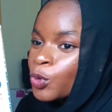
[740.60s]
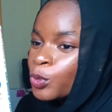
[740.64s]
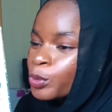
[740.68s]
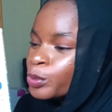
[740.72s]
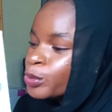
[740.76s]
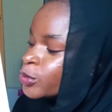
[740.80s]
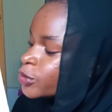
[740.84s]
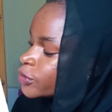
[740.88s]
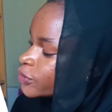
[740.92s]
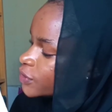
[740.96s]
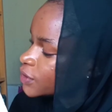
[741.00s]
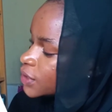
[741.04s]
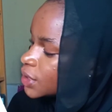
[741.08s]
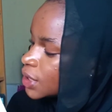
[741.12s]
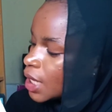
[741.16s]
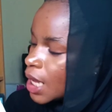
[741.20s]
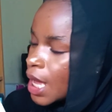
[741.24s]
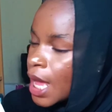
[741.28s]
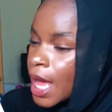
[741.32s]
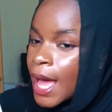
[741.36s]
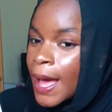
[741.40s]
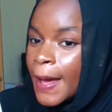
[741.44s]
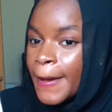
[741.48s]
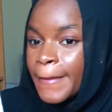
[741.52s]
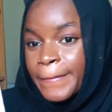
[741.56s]
Who Moved
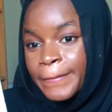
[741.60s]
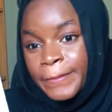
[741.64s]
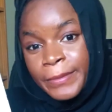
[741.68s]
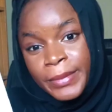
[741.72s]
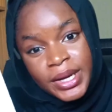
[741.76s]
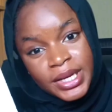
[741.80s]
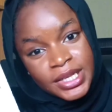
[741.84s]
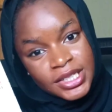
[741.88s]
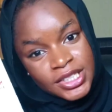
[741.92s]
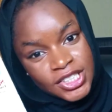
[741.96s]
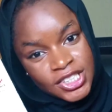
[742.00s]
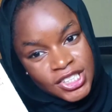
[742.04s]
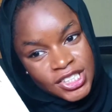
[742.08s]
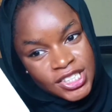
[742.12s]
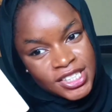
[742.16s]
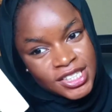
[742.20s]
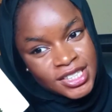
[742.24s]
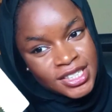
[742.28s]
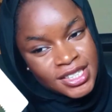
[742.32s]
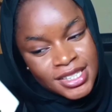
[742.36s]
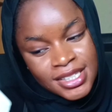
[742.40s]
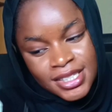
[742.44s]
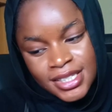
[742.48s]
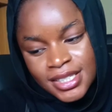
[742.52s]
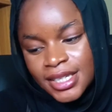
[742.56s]
My
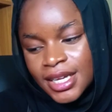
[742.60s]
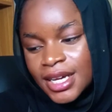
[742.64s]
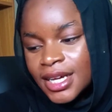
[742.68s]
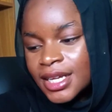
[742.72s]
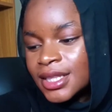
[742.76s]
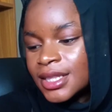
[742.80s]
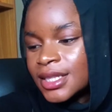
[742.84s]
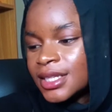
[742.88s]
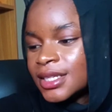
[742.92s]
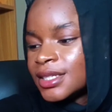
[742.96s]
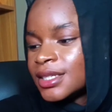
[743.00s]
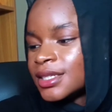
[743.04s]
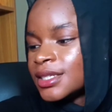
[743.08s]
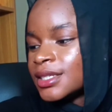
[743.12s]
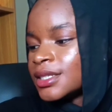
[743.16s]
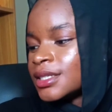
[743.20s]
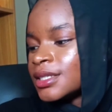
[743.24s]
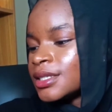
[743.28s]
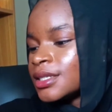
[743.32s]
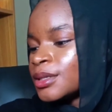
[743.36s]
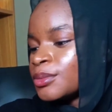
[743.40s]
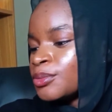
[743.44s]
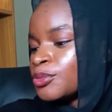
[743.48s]
Cheese, and this is